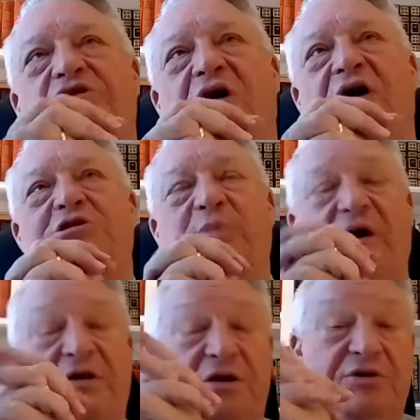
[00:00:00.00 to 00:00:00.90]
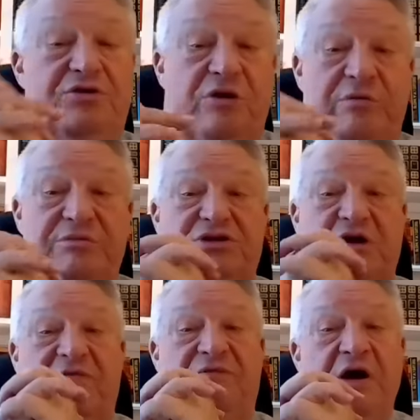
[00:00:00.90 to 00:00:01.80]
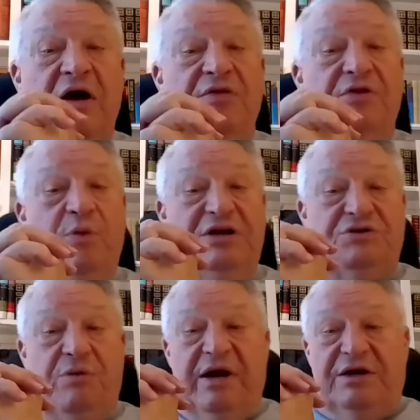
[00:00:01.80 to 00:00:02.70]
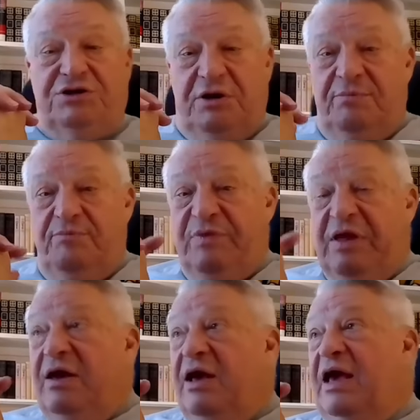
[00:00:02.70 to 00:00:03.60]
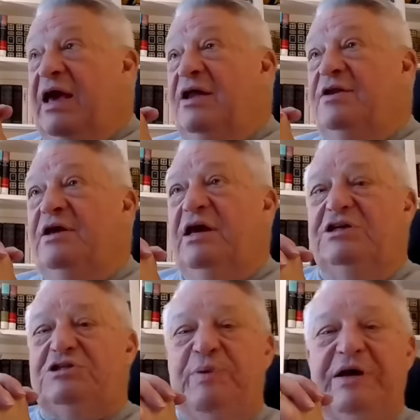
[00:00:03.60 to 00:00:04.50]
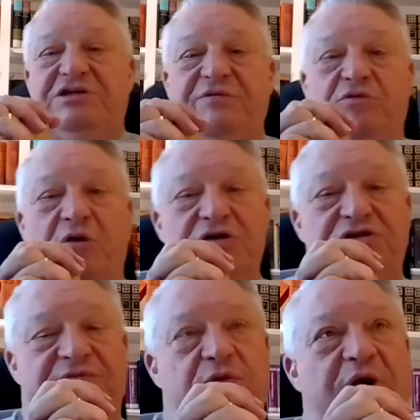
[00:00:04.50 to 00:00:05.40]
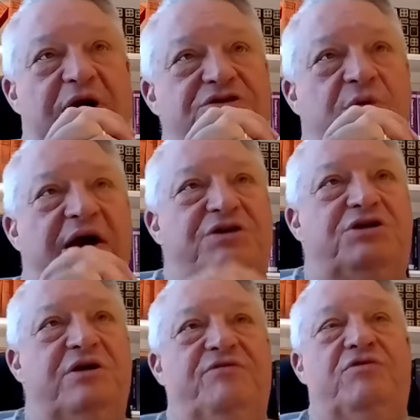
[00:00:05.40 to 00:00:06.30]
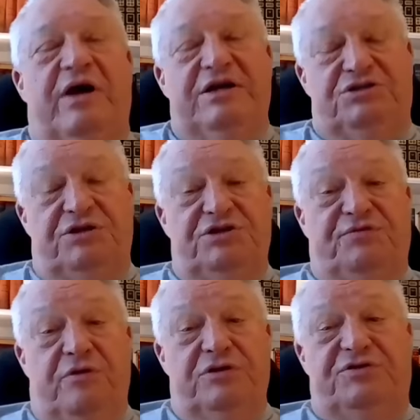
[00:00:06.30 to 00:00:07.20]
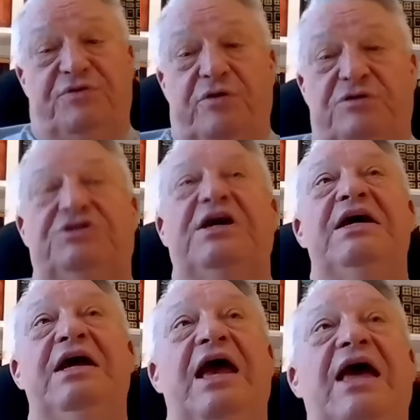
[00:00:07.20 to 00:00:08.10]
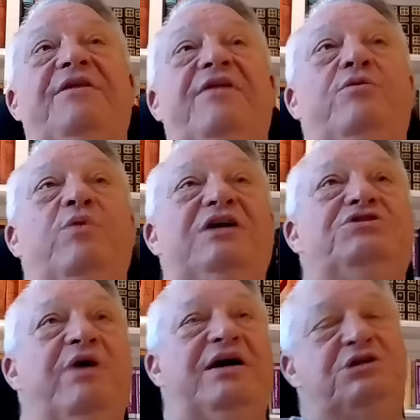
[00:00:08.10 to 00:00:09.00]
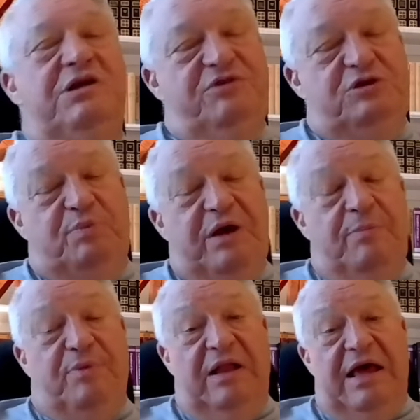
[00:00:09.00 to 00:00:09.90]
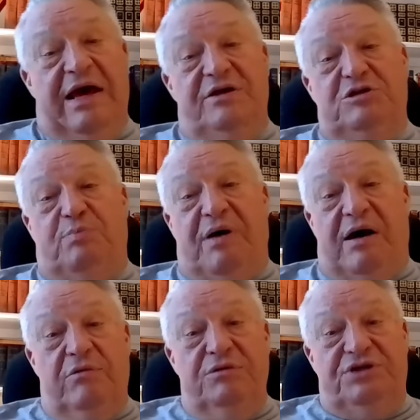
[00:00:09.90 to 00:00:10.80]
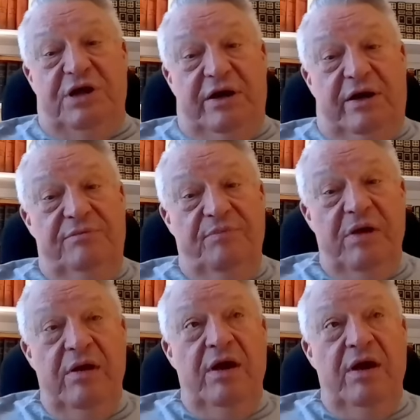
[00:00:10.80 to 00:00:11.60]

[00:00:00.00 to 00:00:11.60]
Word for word: he talks about it in terms of the resurrection. And he speaks, of course, of the resurrection of Christ as first fruits, and then the resurrection of his people at his parousia,